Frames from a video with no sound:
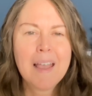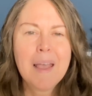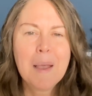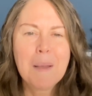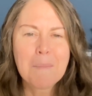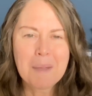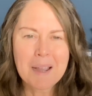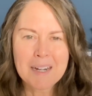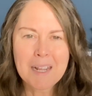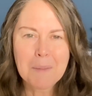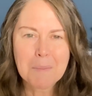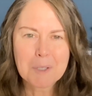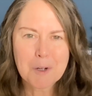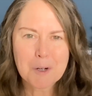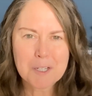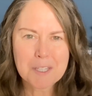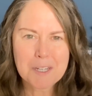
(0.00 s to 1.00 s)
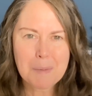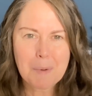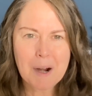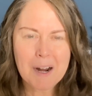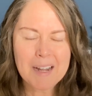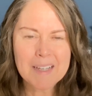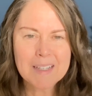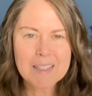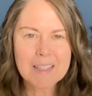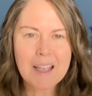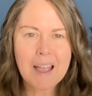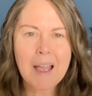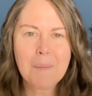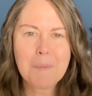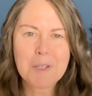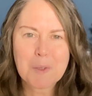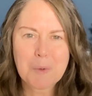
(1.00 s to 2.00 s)
My name's Christy Price.
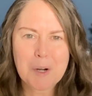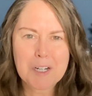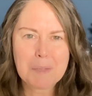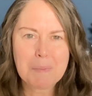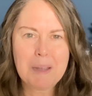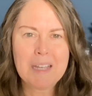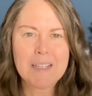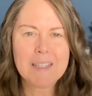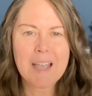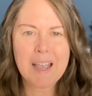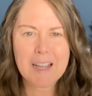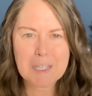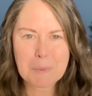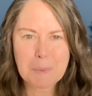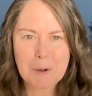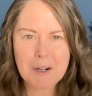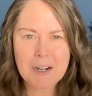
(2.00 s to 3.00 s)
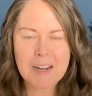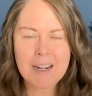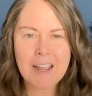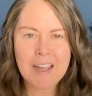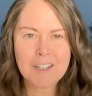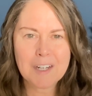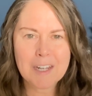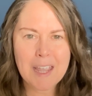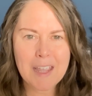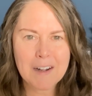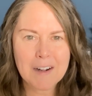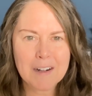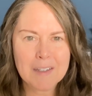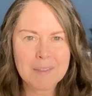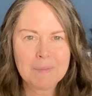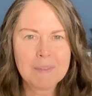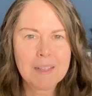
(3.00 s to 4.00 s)
I'm a Squarespace expert and
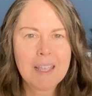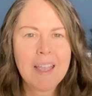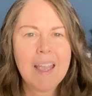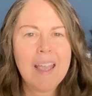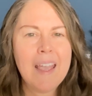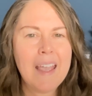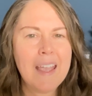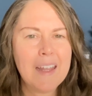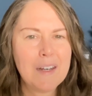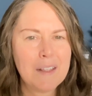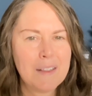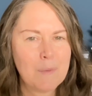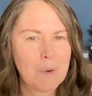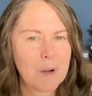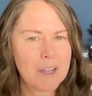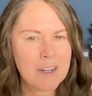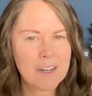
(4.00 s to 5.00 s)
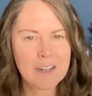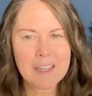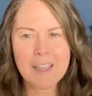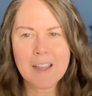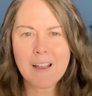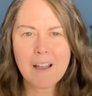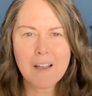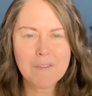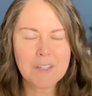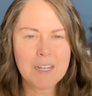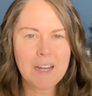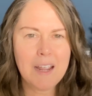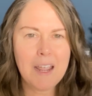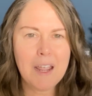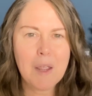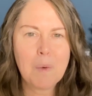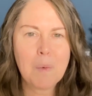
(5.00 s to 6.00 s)
educator, and we're going to kick off
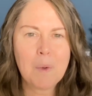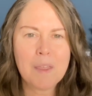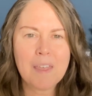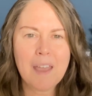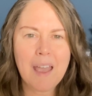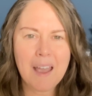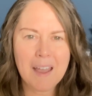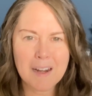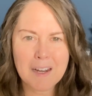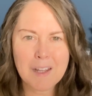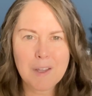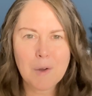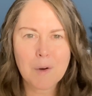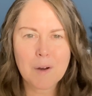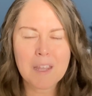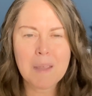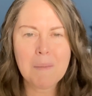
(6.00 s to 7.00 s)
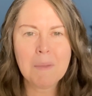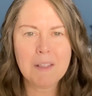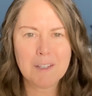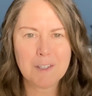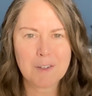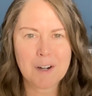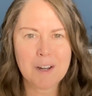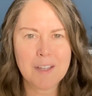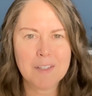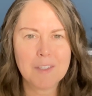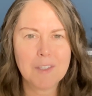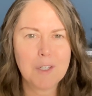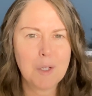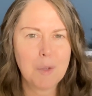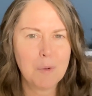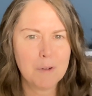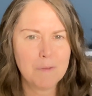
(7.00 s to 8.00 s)
today with adding your email
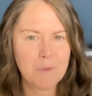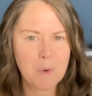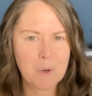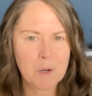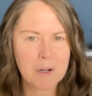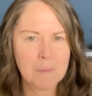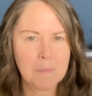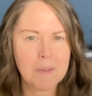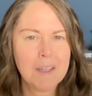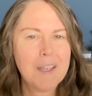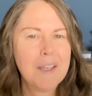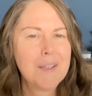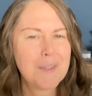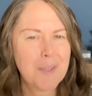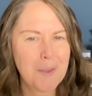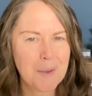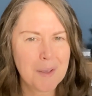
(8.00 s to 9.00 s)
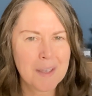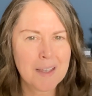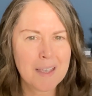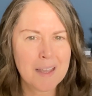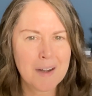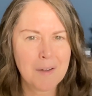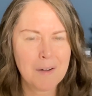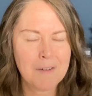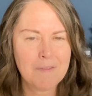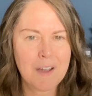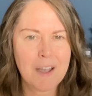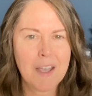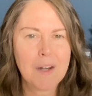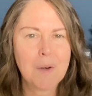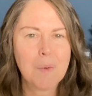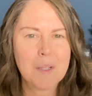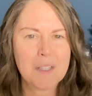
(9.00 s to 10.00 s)
address to a form so you can get
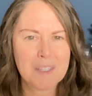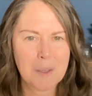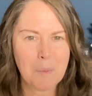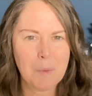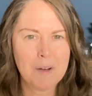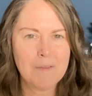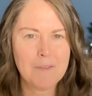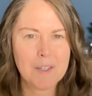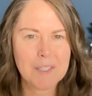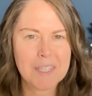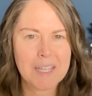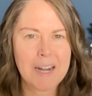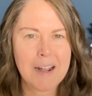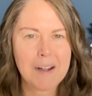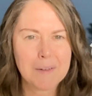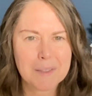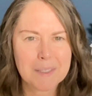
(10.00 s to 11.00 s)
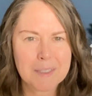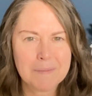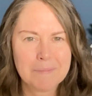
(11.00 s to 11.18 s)
notified when someone fills it out.